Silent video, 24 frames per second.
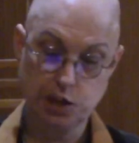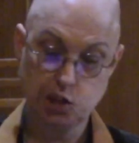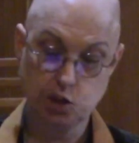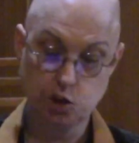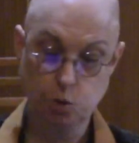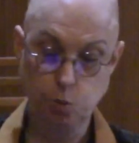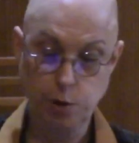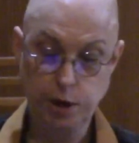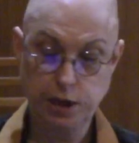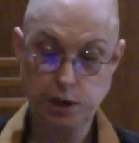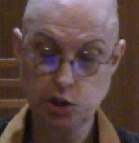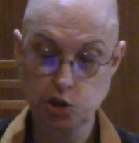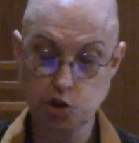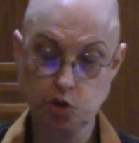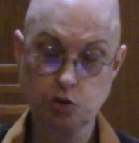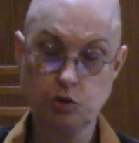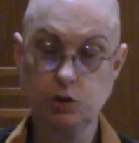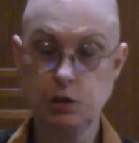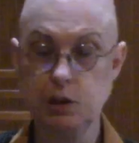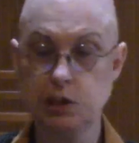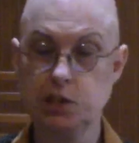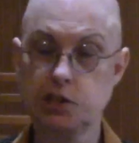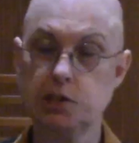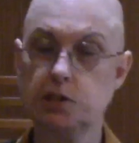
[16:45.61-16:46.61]
So we can
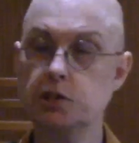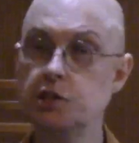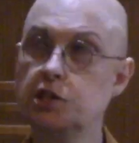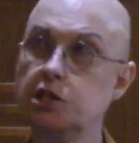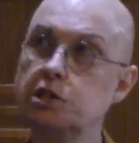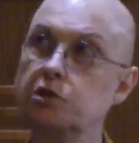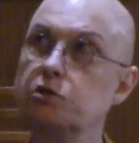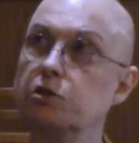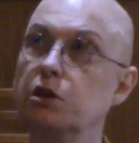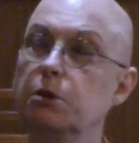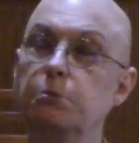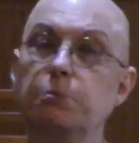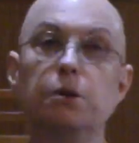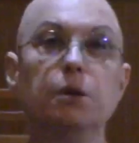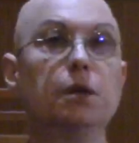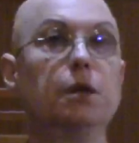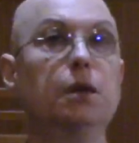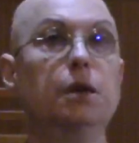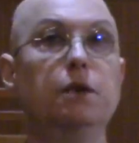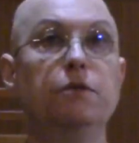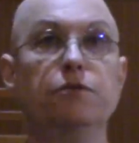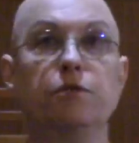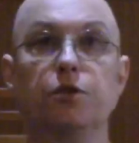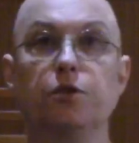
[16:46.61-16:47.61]
certainly sincerely
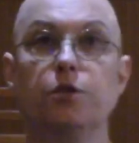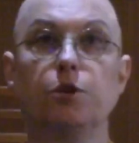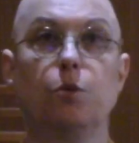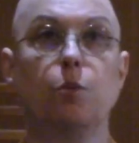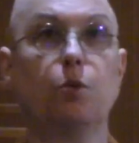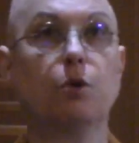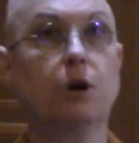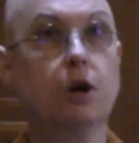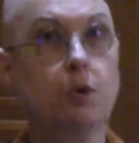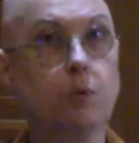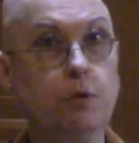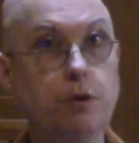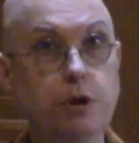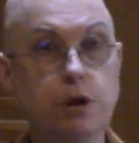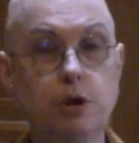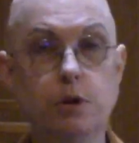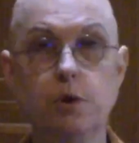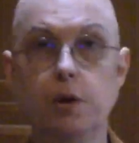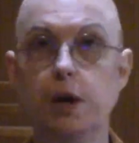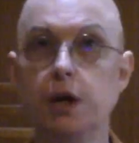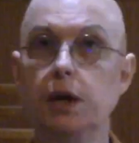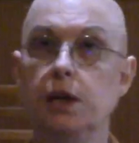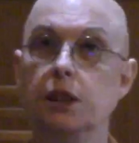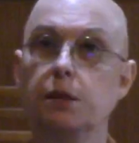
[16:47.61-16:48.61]
believe that the work we're
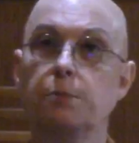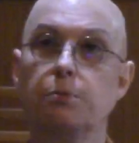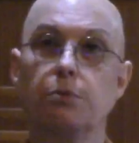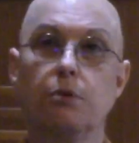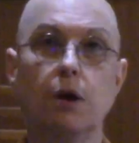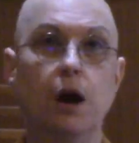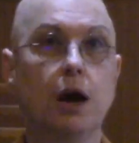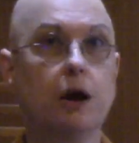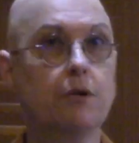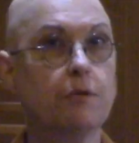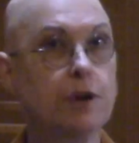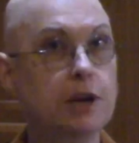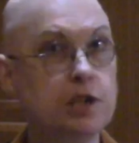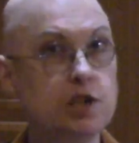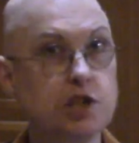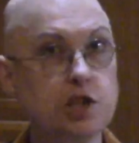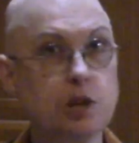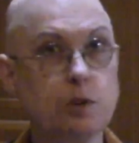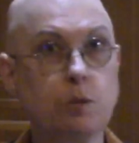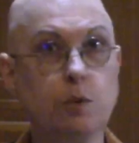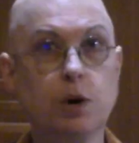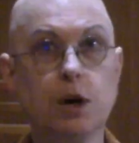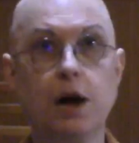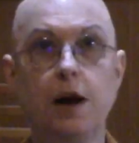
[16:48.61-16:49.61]
doing and the progress
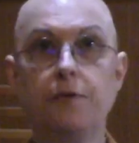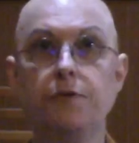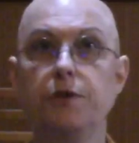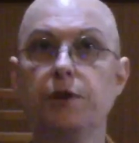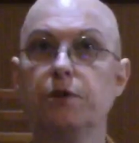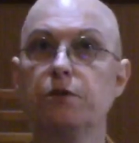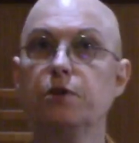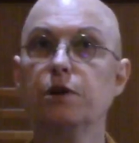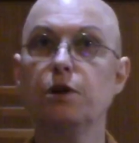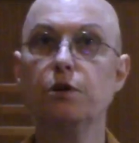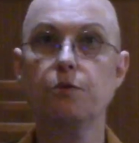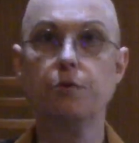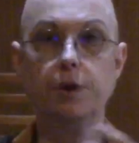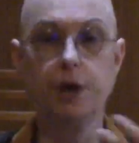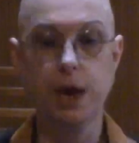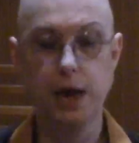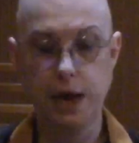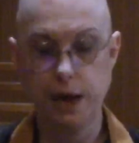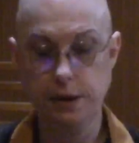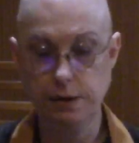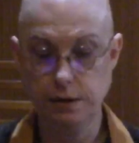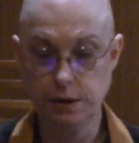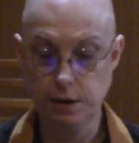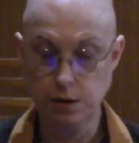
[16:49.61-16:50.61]
that we're out there to
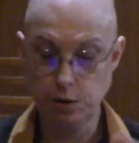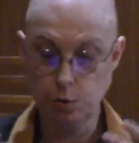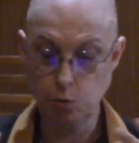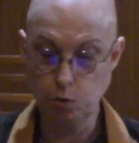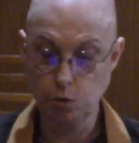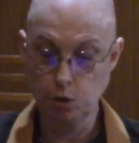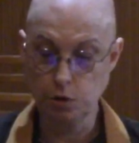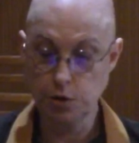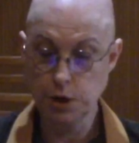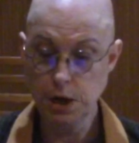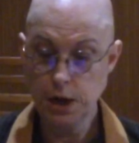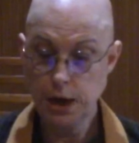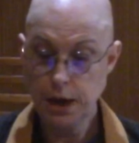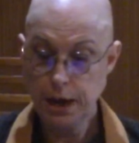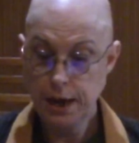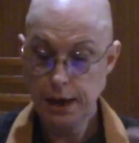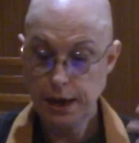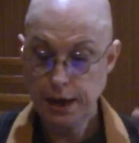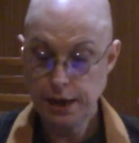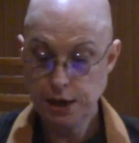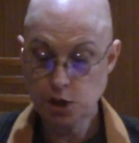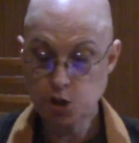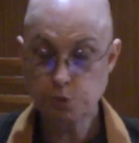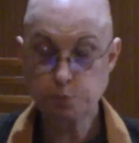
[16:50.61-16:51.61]
create in the world
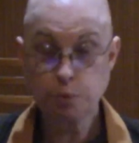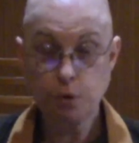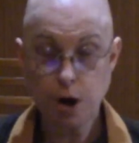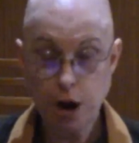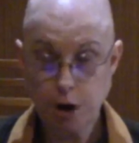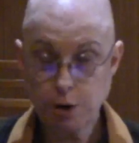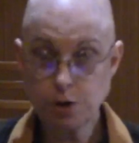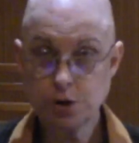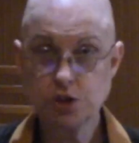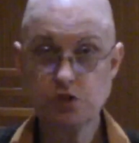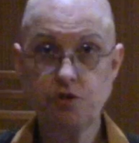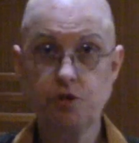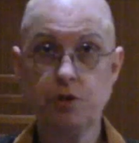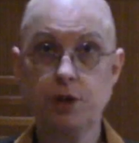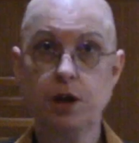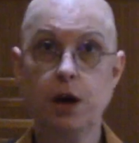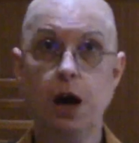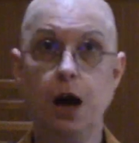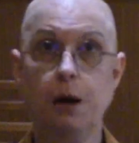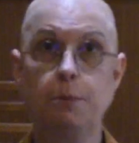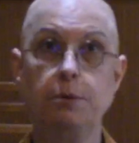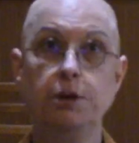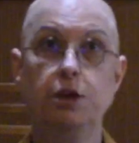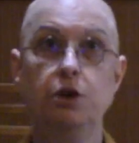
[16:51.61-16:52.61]
is progress for the
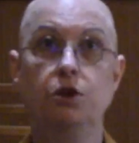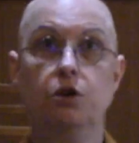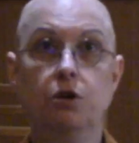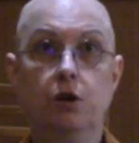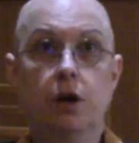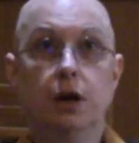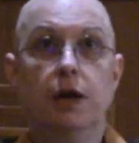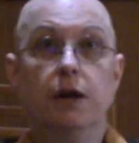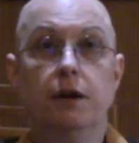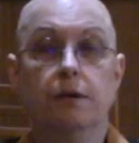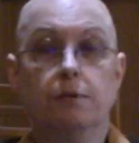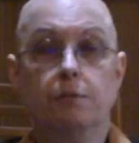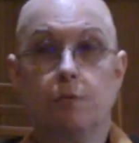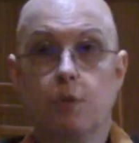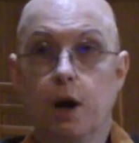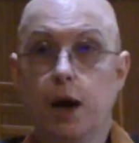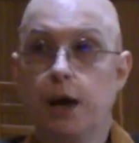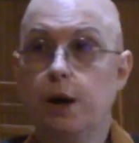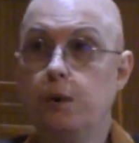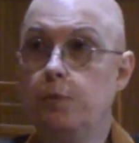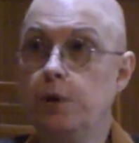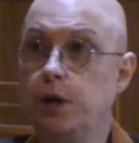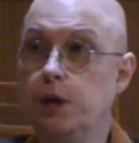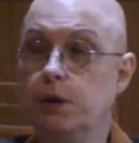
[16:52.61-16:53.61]
common good,
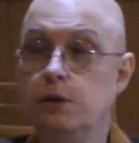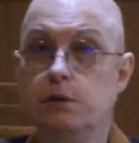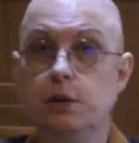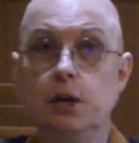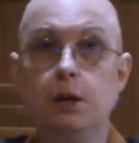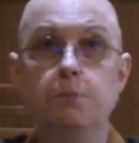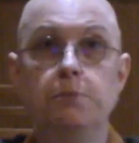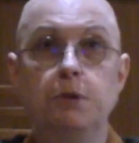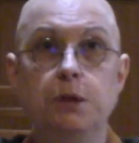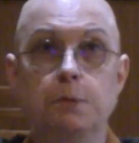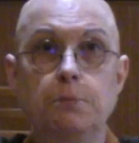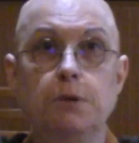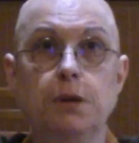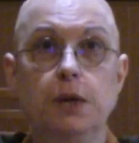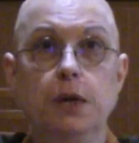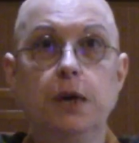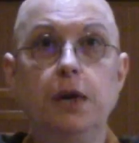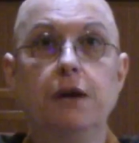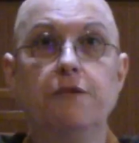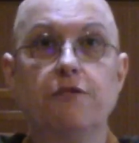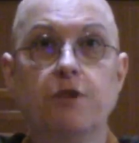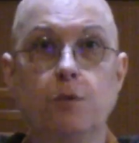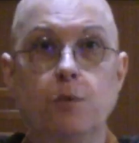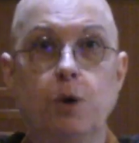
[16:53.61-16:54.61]
right? We can deeply
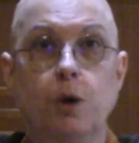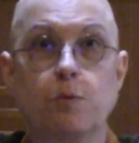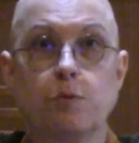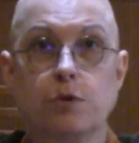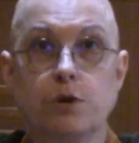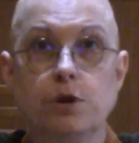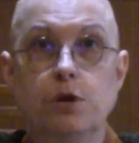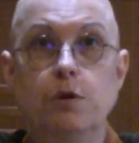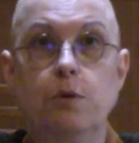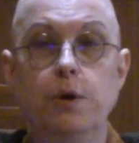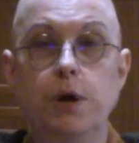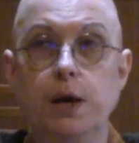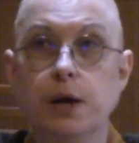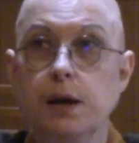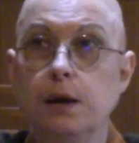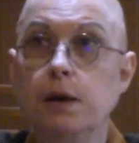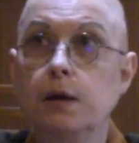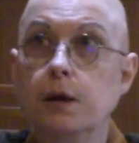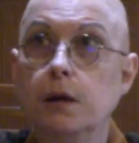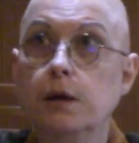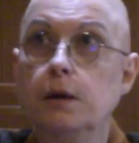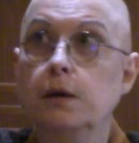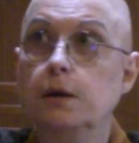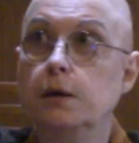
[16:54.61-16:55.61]
believe that what we're doing
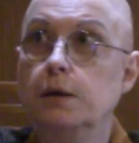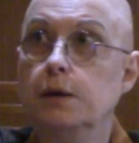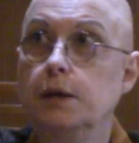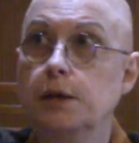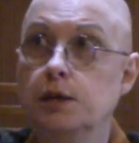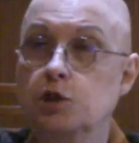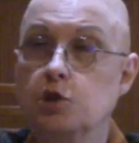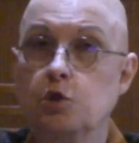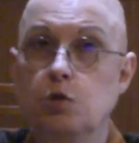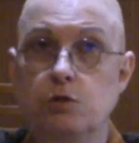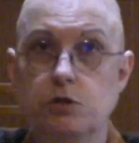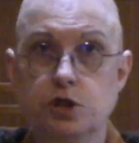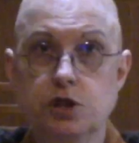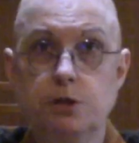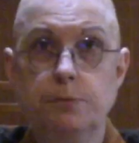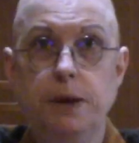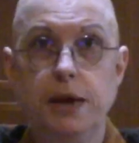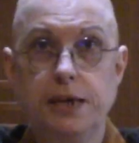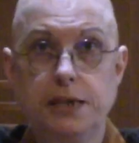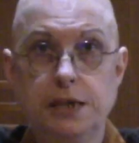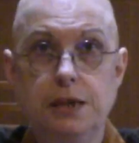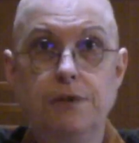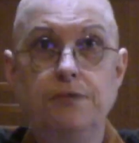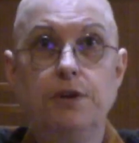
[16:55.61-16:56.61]
is wholesome
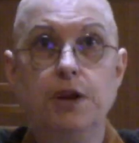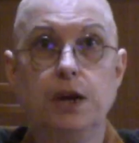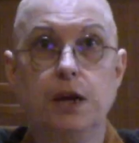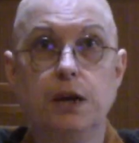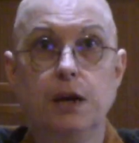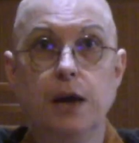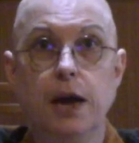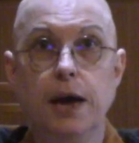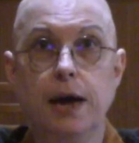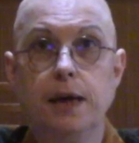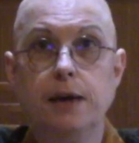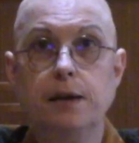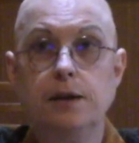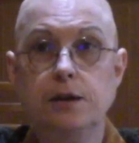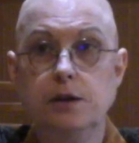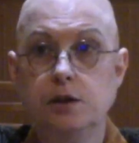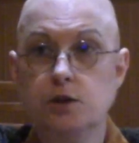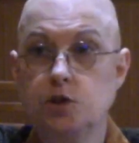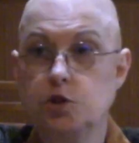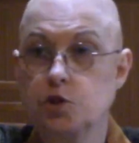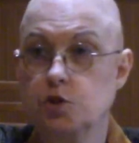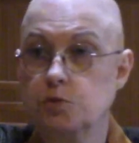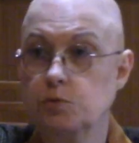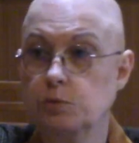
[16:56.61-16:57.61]
activity, and it
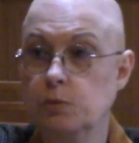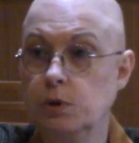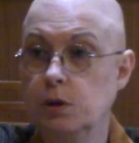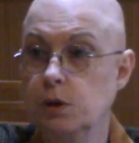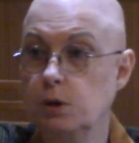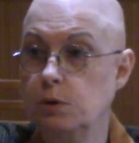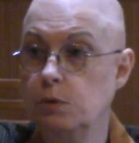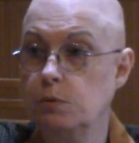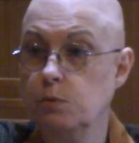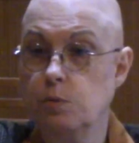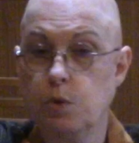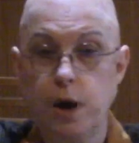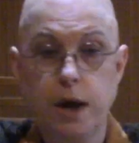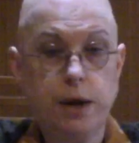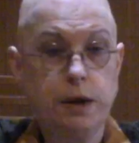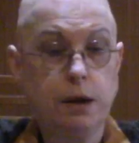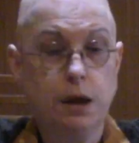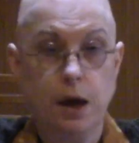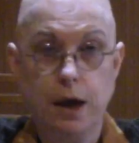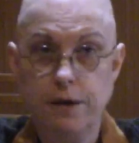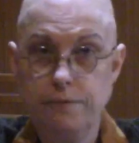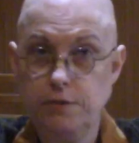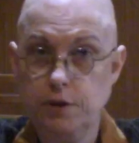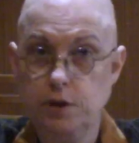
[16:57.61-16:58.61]
is, right
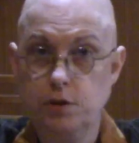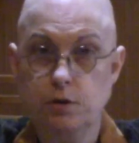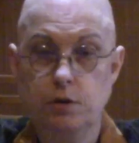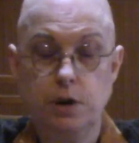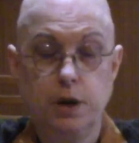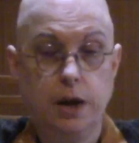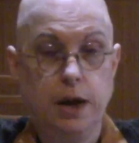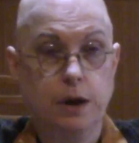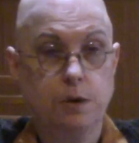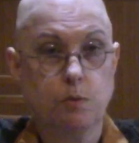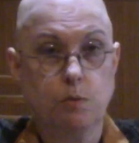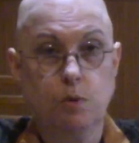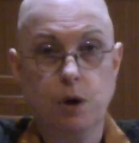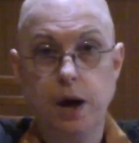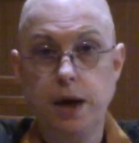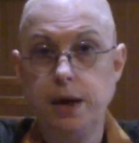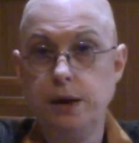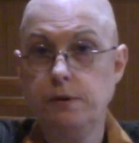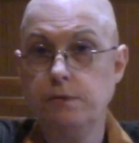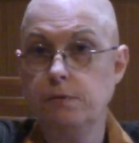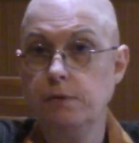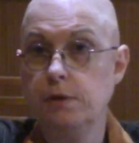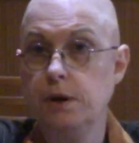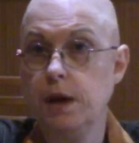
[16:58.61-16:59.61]
livelihood and
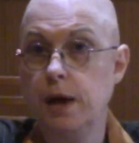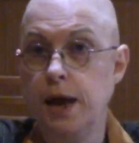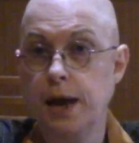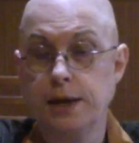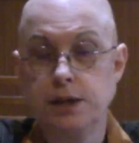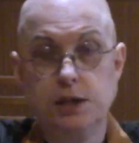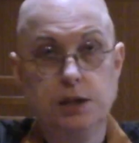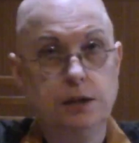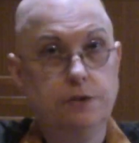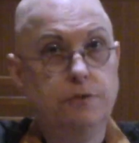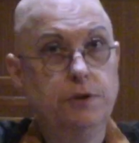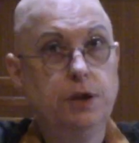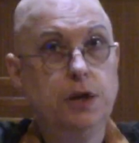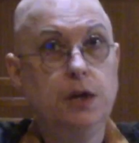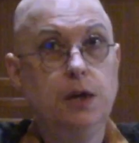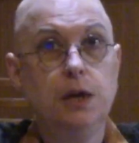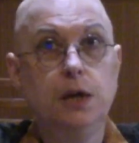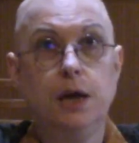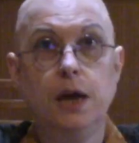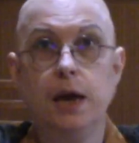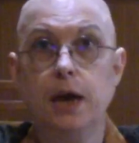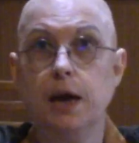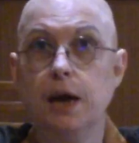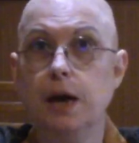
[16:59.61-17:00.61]
right
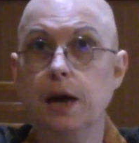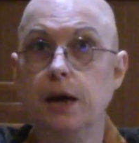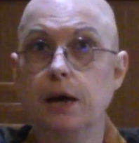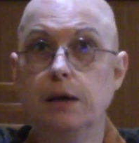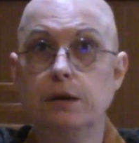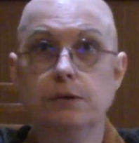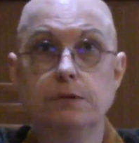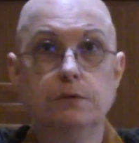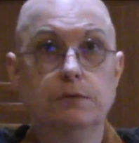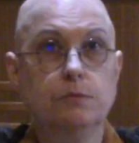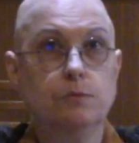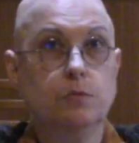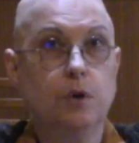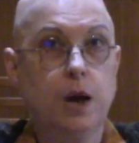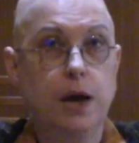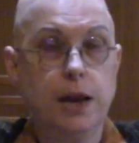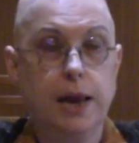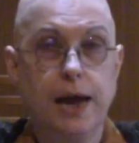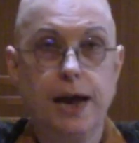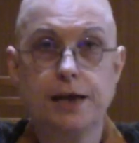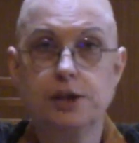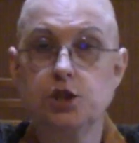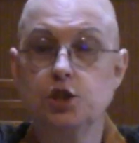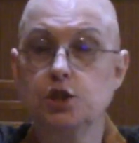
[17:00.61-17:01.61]
activity and right
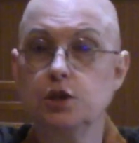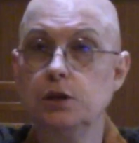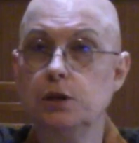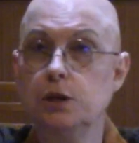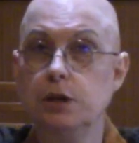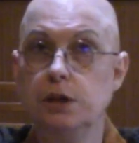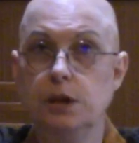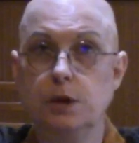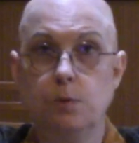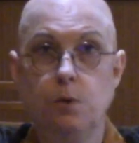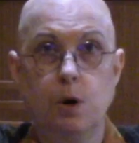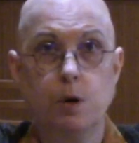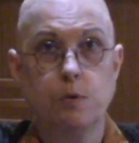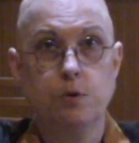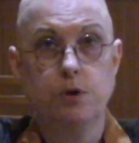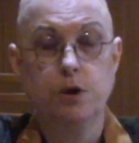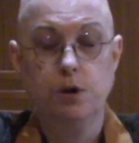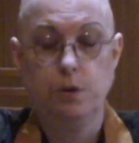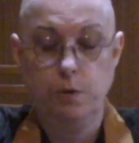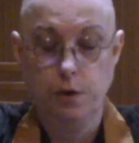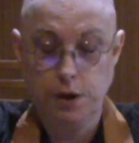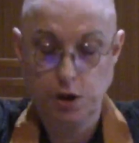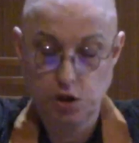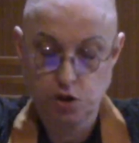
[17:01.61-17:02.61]
action, and that what we're
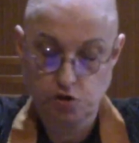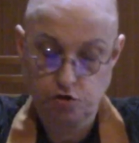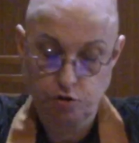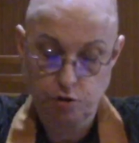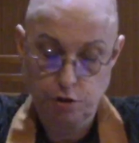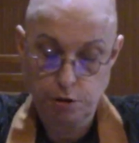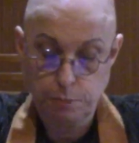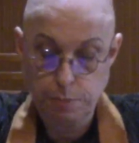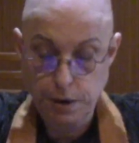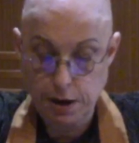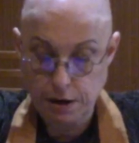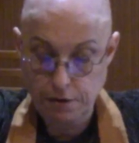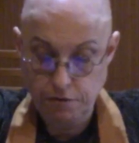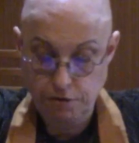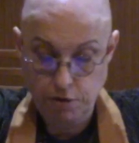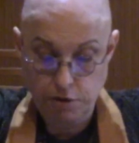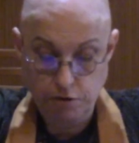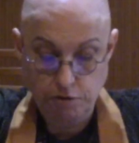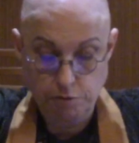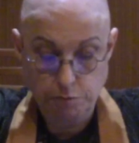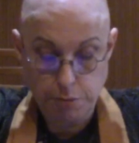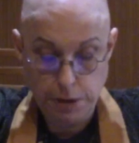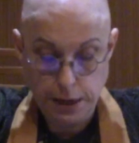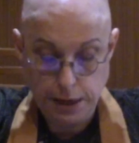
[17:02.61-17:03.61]
doing is for the benefit
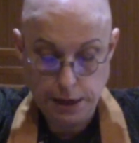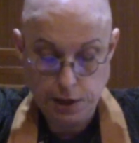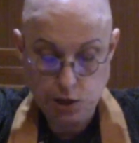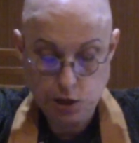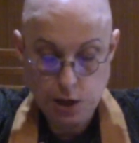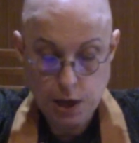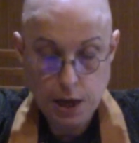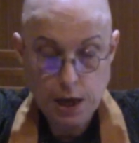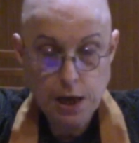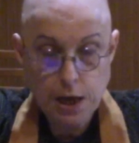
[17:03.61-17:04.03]
of beings.